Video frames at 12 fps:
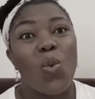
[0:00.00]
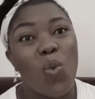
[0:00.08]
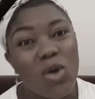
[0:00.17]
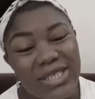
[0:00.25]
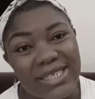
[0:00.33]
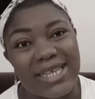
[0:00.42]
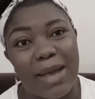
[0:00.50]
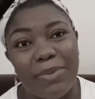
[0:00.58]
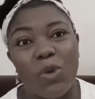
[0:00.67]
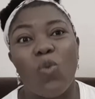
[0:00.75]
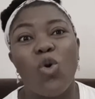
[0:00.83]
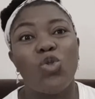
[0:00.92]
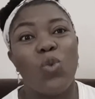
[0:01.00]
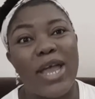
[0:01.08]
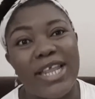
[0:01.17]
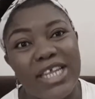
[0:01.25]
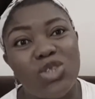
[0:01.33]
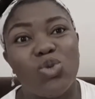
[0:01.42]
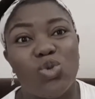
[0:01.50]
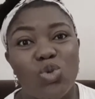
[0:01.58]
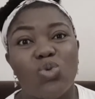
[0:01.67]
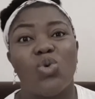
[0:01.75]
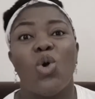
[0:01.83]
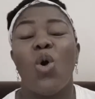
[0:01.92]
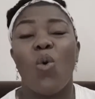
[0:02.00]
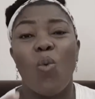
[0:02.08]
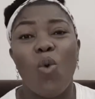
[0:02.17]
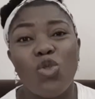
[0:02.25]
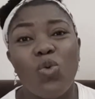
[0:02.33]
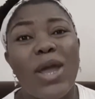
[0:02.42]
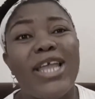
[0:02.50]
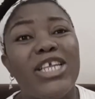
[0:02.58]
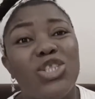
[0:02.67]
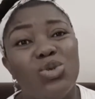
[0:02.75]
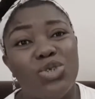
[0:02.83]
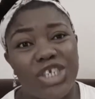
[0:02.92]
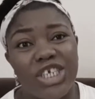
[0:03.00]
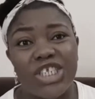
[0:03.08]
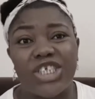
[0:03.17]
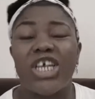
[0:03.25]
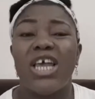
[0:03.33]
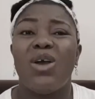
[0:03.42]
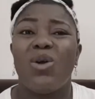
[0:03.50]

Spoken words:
What is happening? What do I need to do? What do I need to change?